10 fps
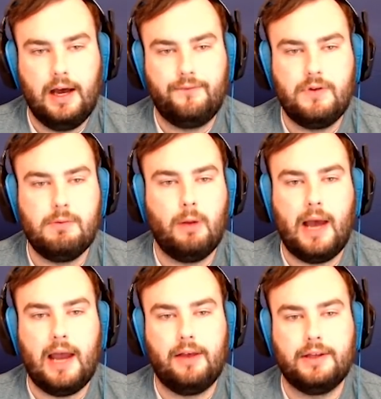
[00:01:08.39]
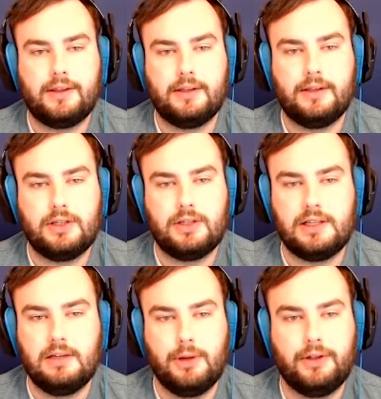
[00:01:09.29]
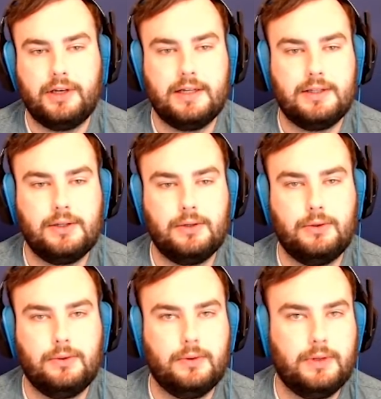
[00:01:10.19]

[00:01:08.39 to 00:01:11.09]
Female Byleth, just the ability to